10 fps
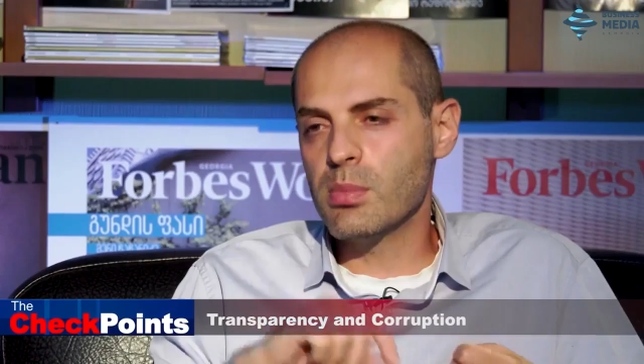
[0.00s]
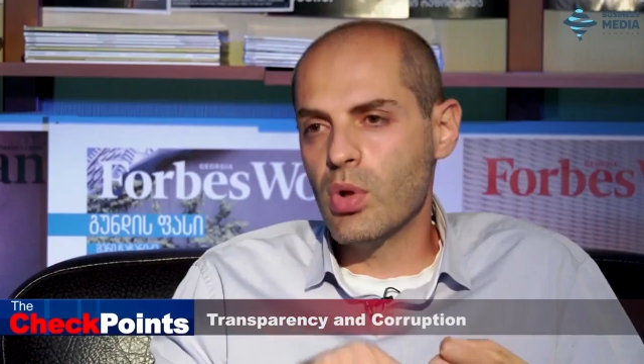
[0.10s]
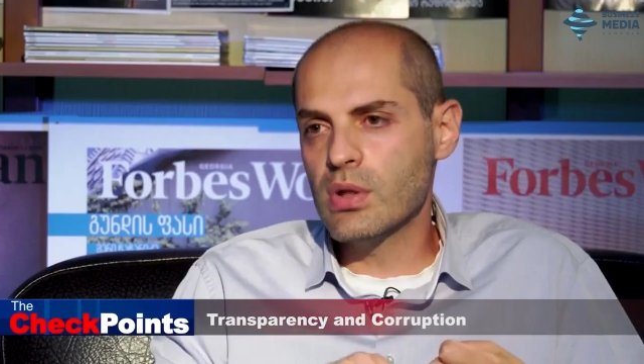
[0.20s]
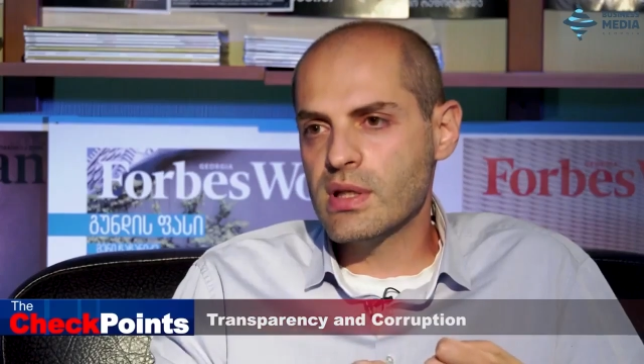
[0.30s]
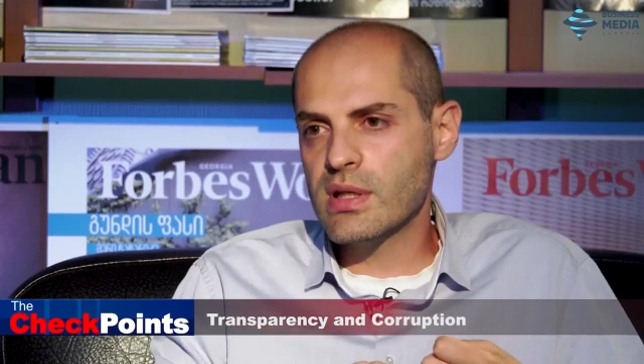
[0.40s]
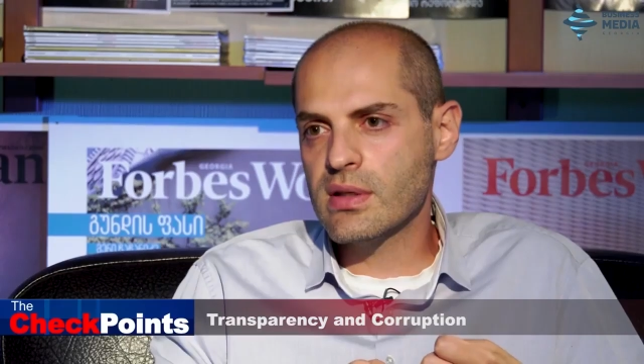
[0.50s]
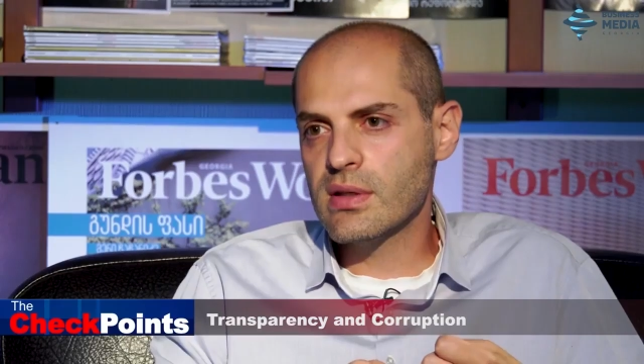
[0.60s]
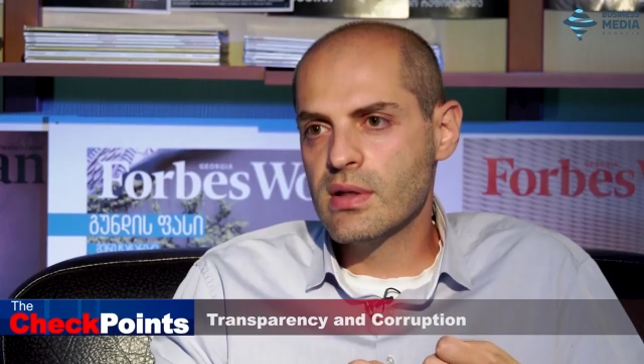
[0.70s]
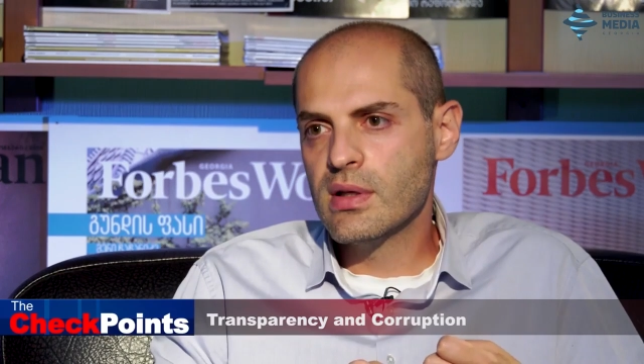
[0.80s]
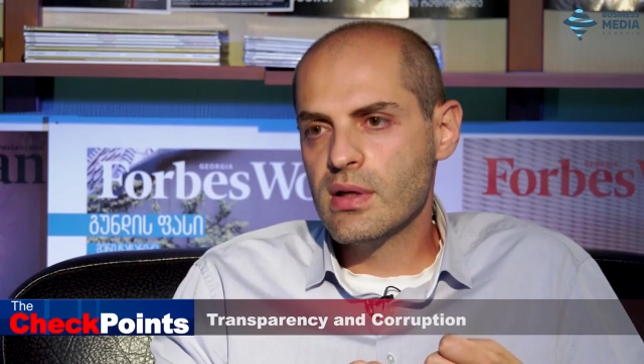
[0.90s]
the Baltic
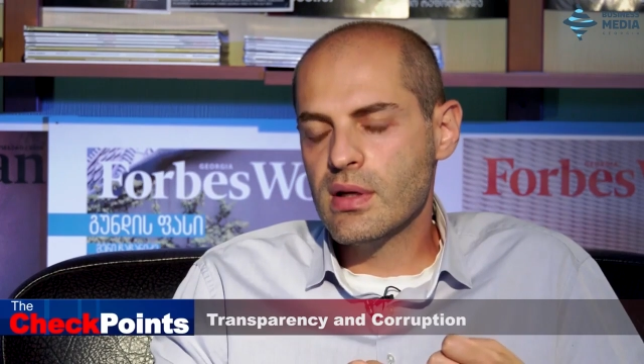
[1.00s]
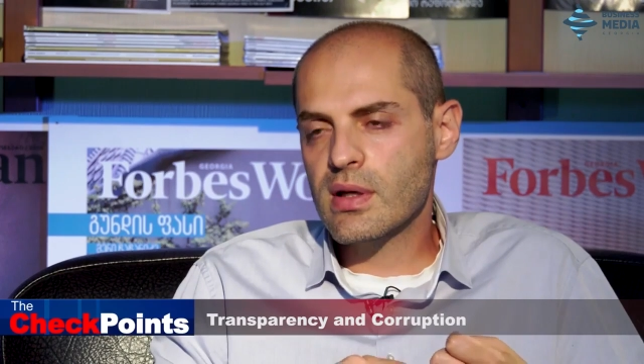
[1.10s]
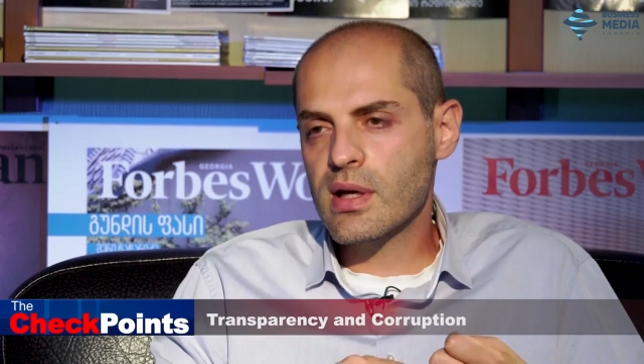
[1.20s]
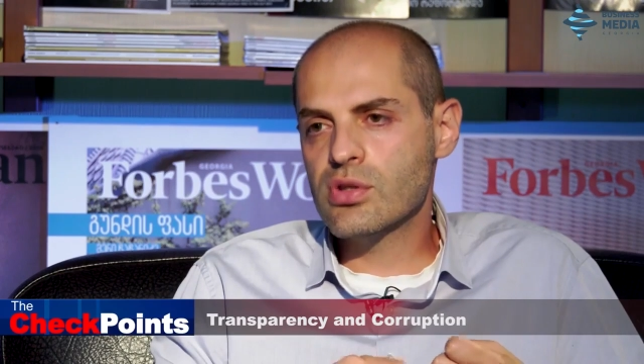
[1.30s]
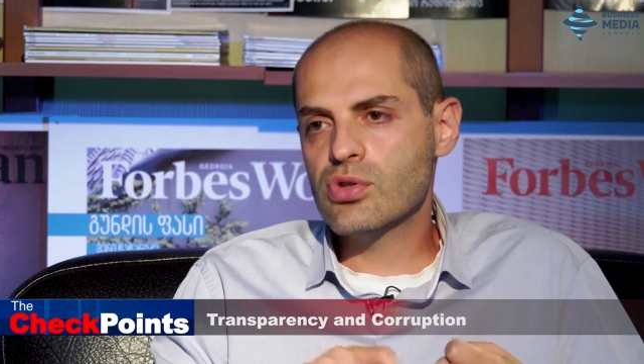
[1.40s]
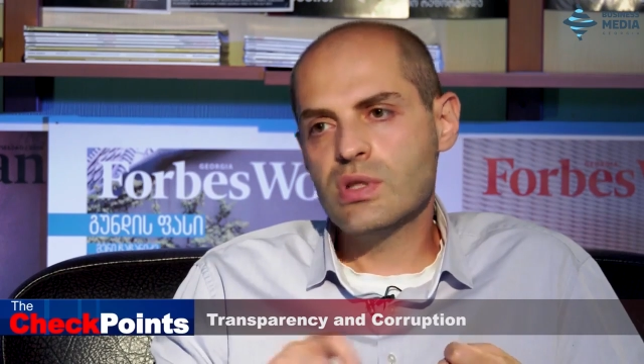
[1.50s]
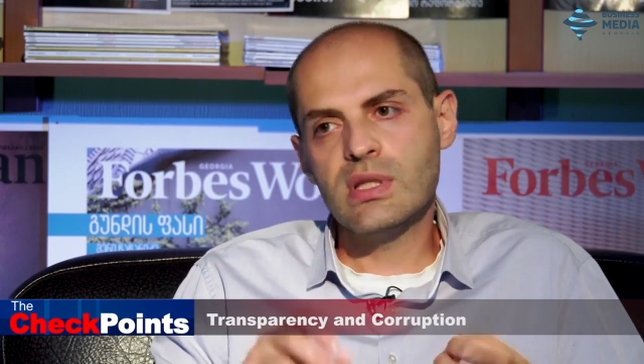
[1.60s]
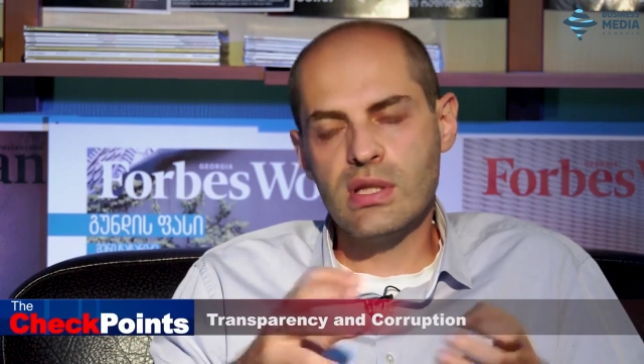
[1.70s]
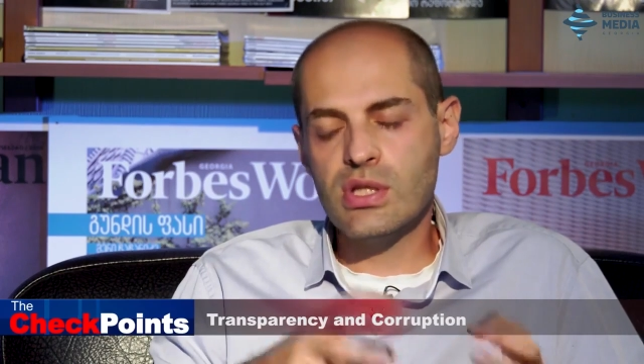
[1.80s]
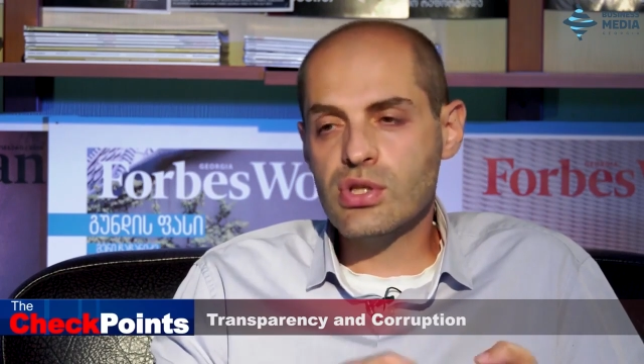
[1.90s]

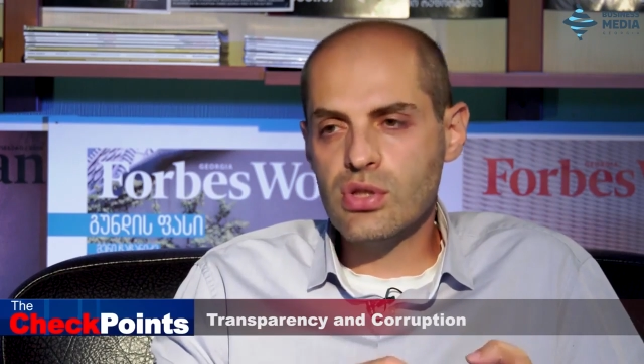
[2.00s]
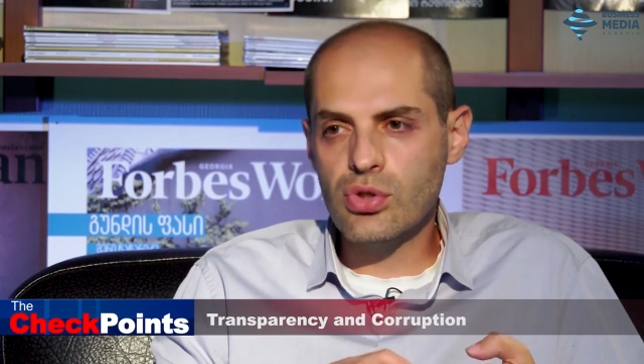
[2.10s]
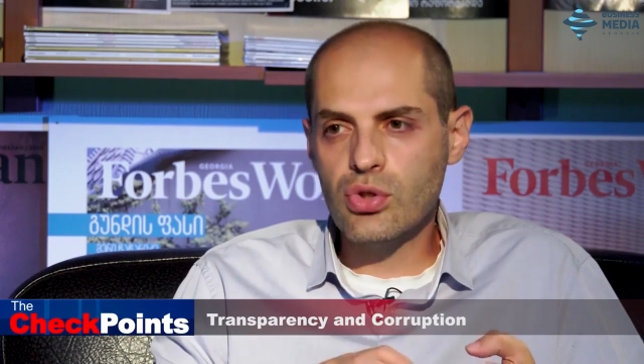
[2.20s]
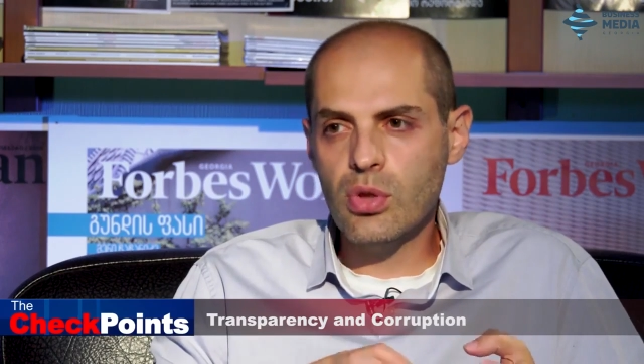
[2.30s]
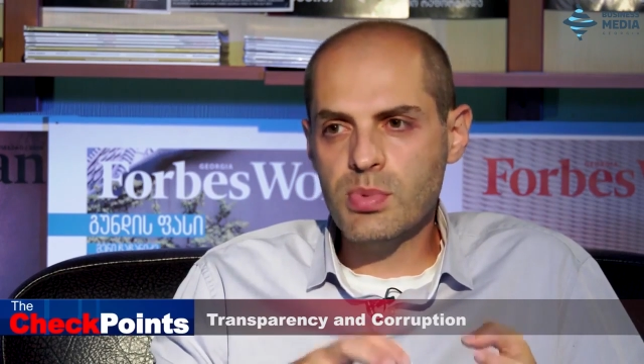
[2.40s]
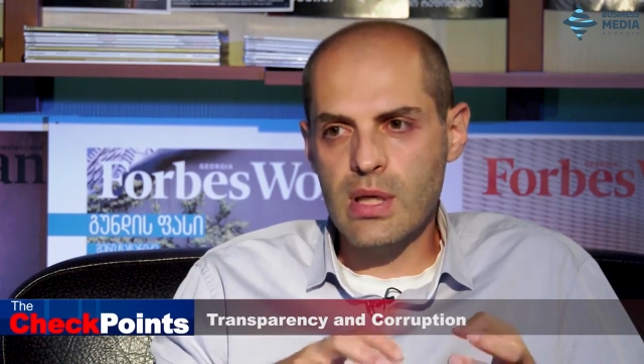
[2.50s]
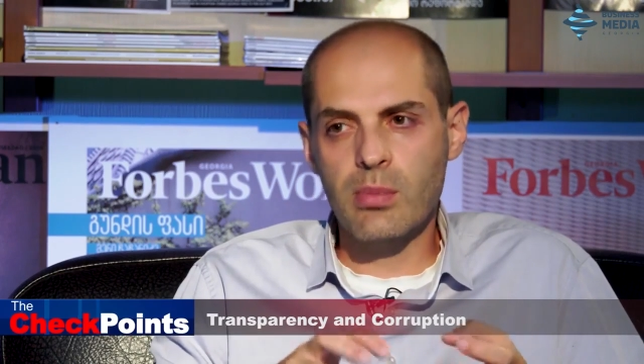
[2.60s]
countries and Eastern Europe,